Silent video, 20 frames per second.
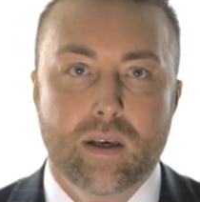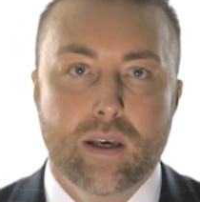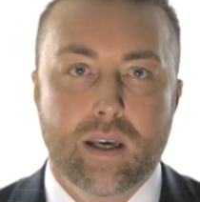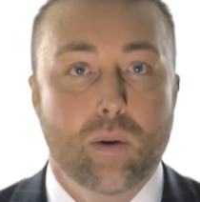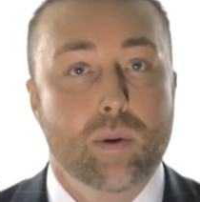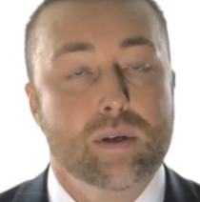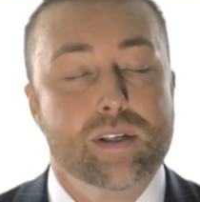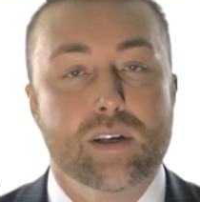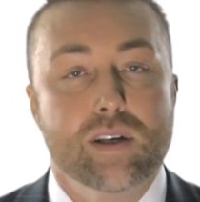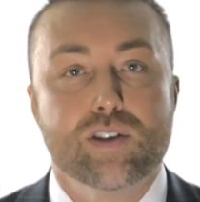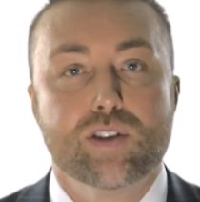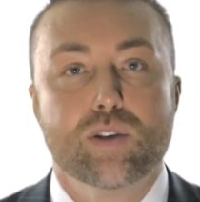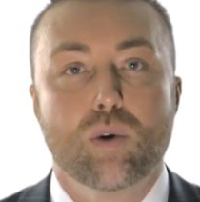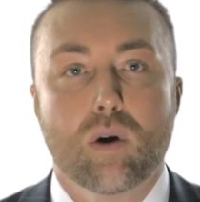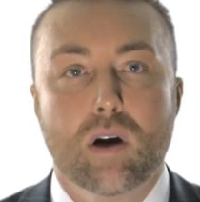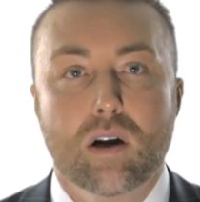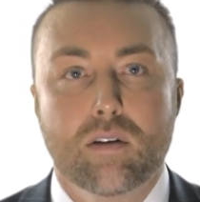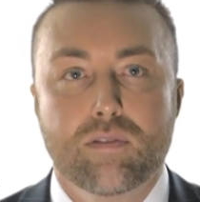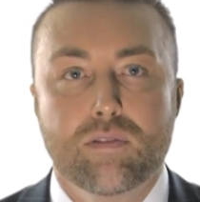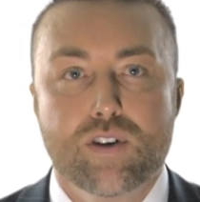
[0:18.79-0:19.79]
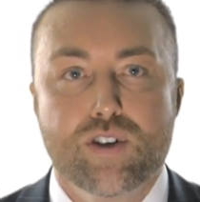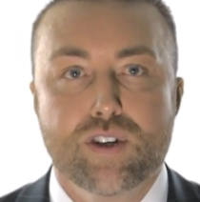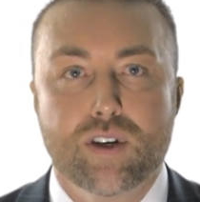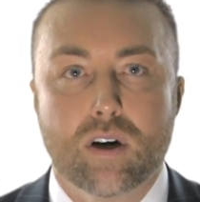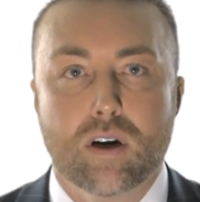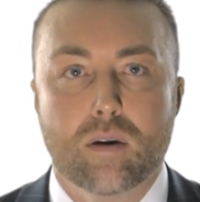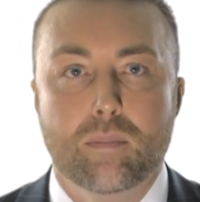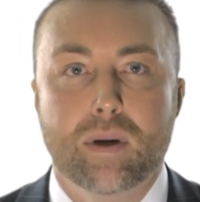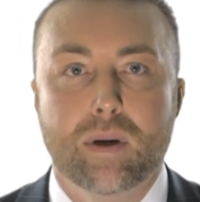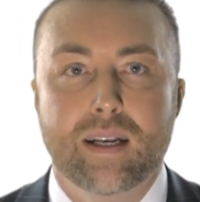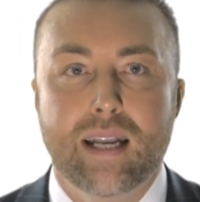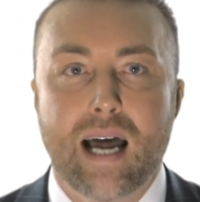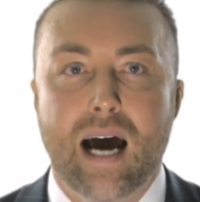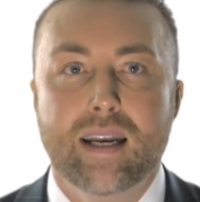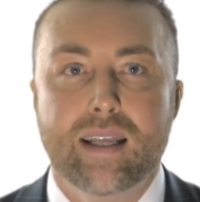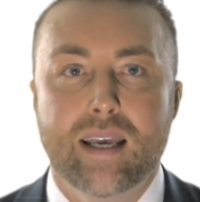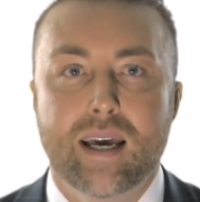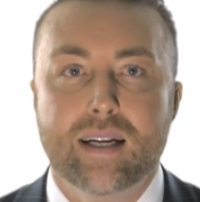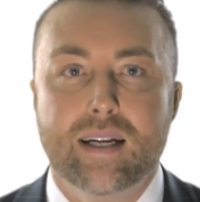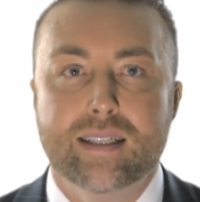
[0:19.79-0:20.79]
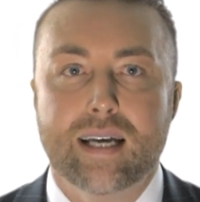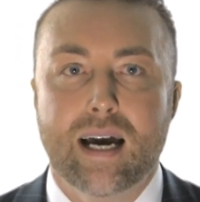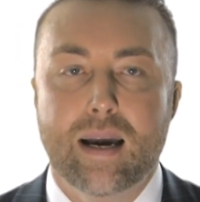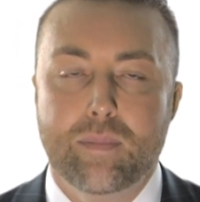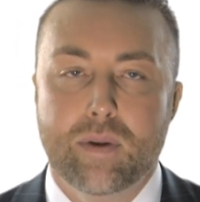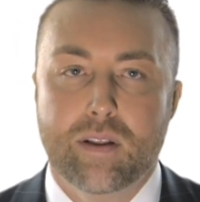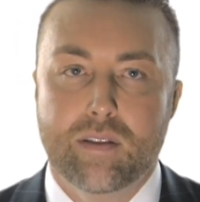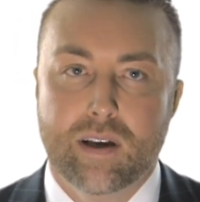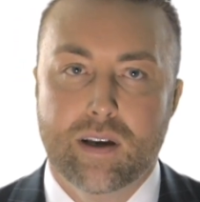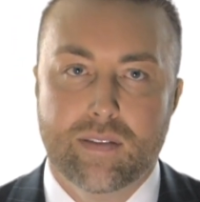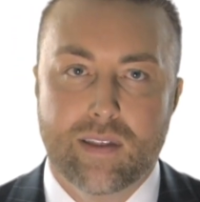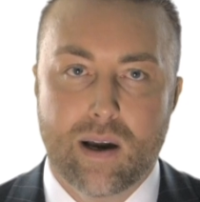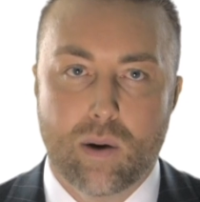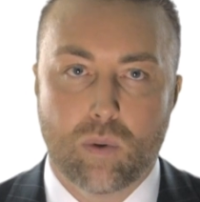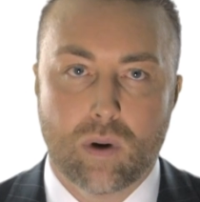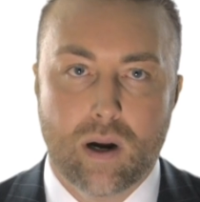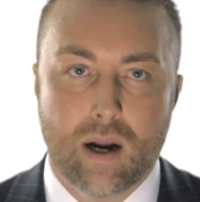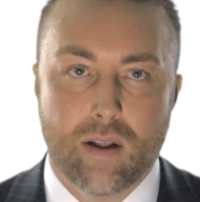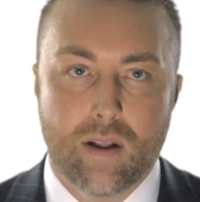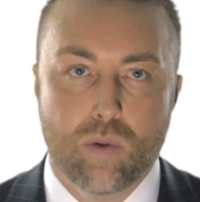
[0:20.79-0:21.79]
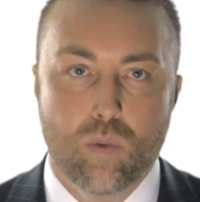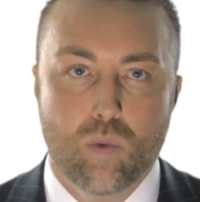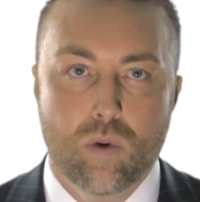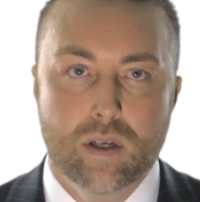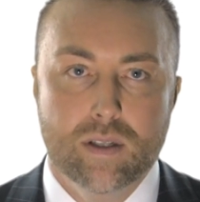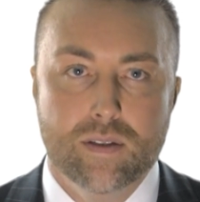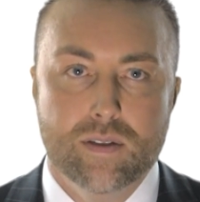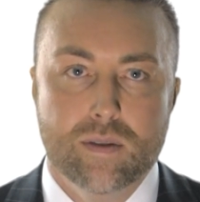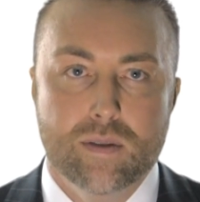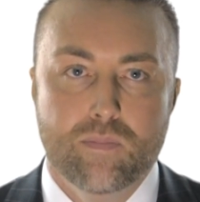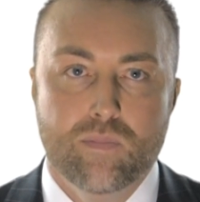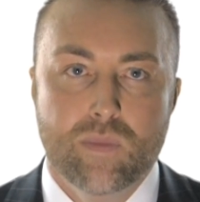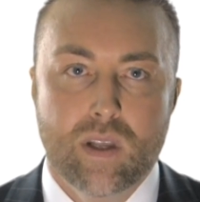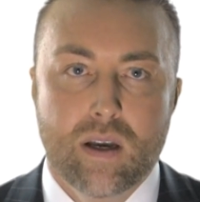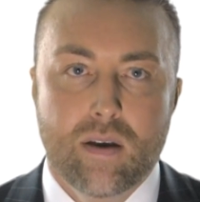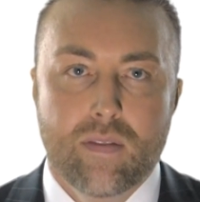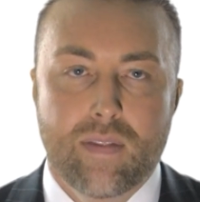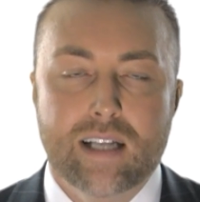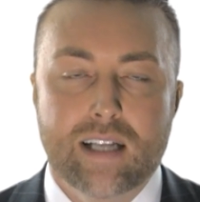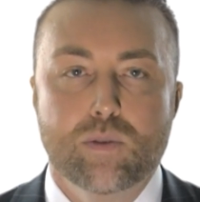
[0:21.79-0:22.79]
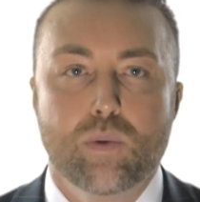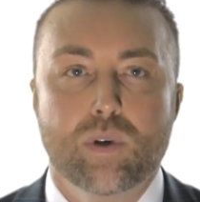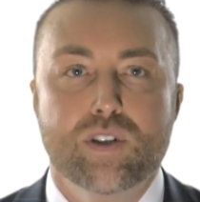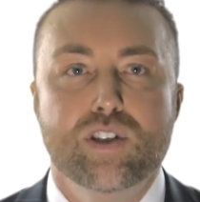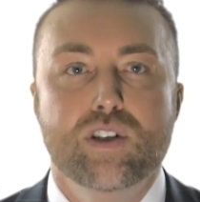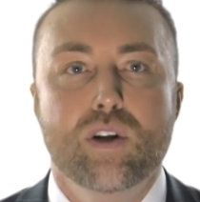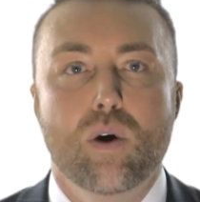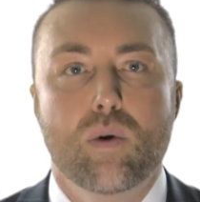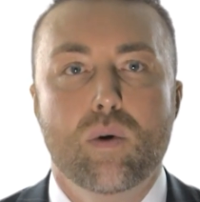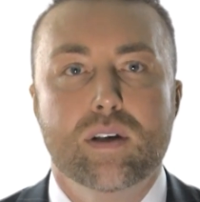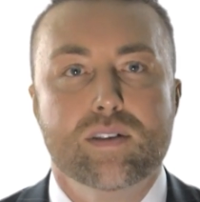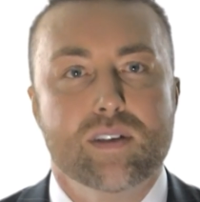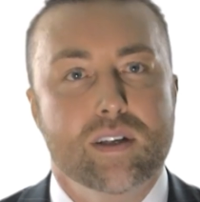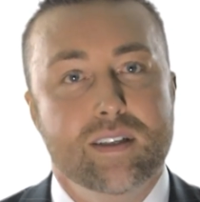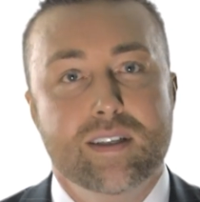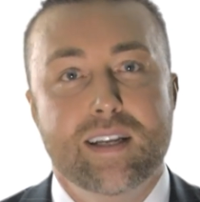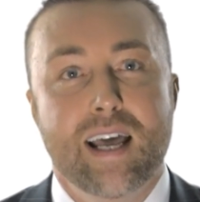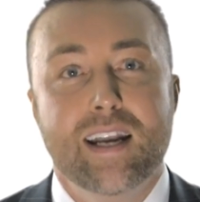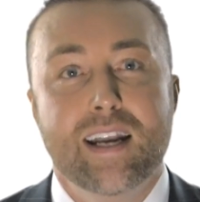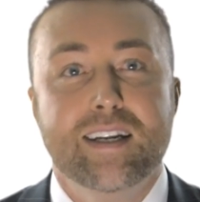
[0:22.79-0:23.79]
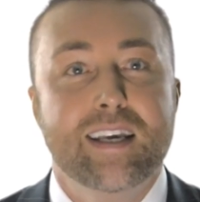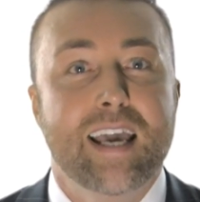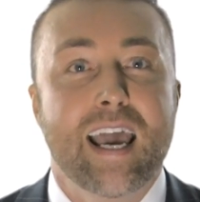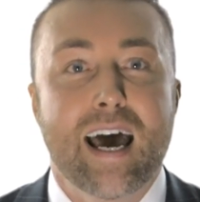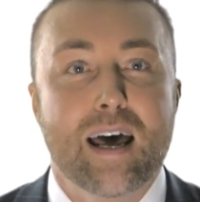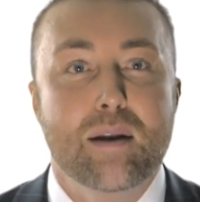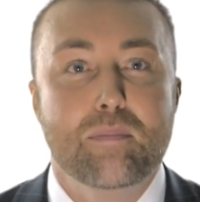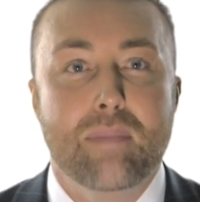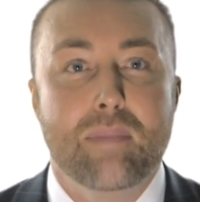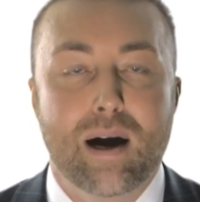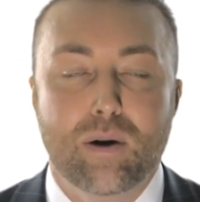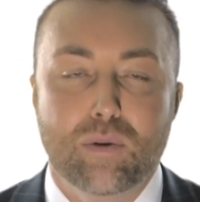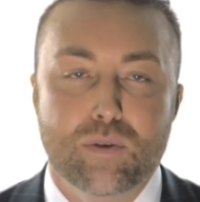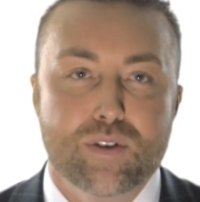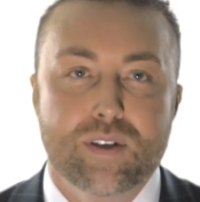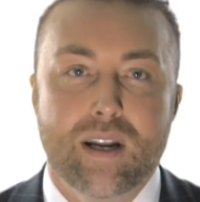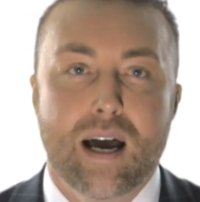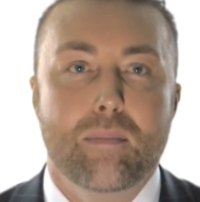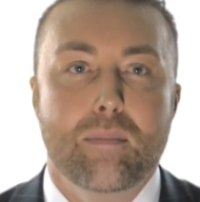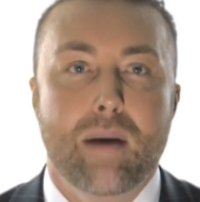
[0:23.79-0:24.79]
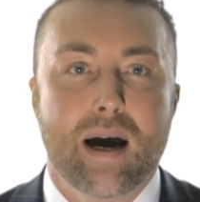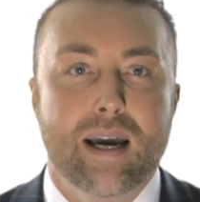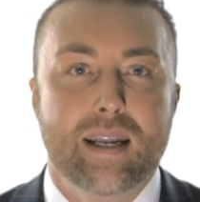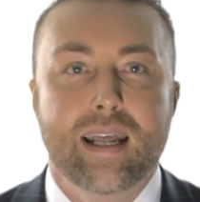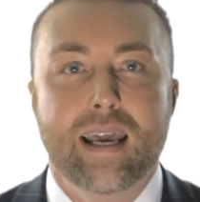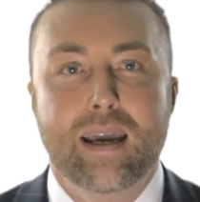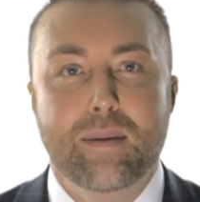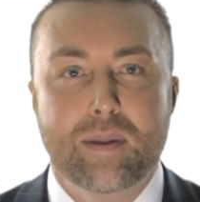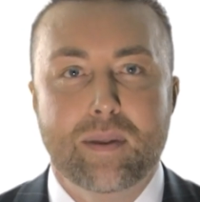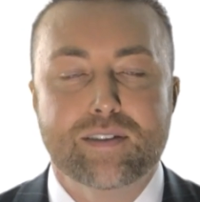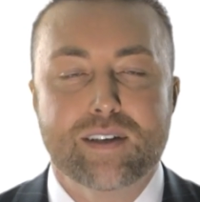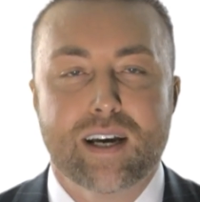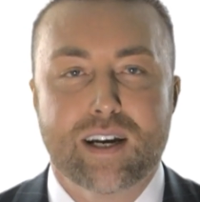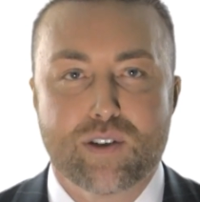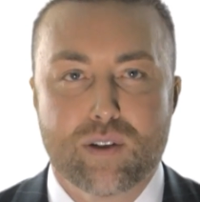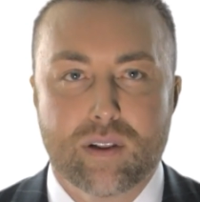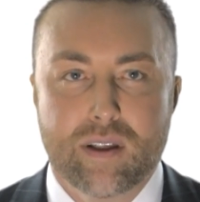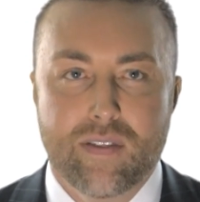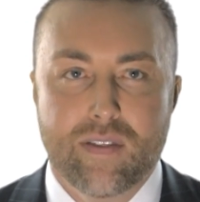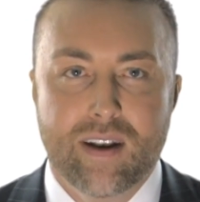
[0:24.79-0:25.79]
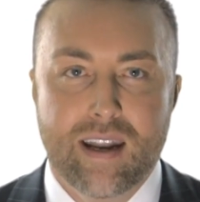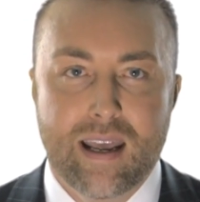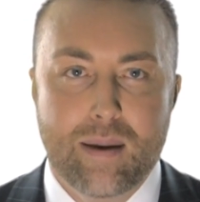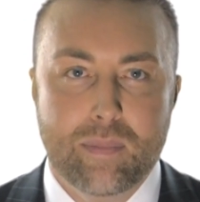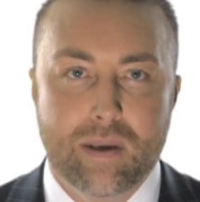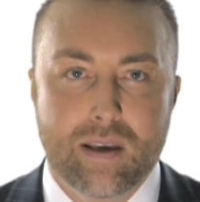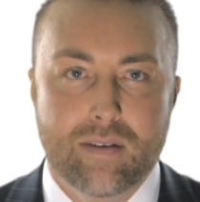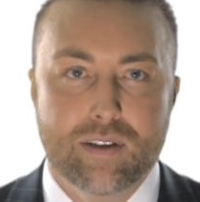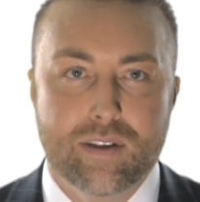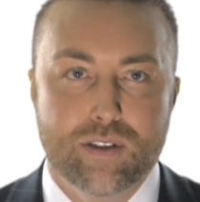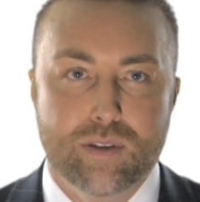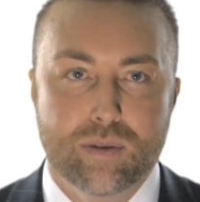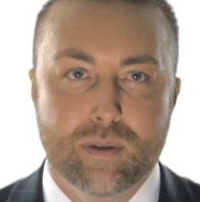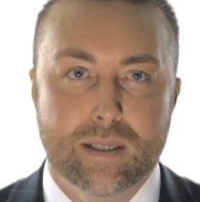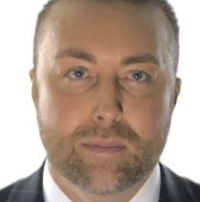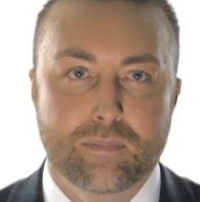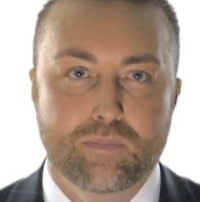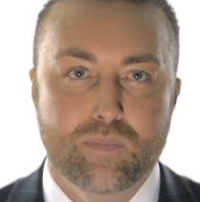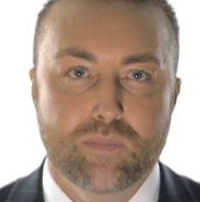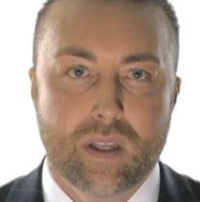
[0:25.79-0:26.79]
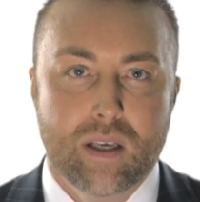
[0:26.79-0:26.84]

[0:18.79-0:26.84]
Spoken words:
It was historic for sure, but not yet a time to think that we're out of the woods. That's what's known as a dead cat bounce. Not my name, that's actually the name given to it.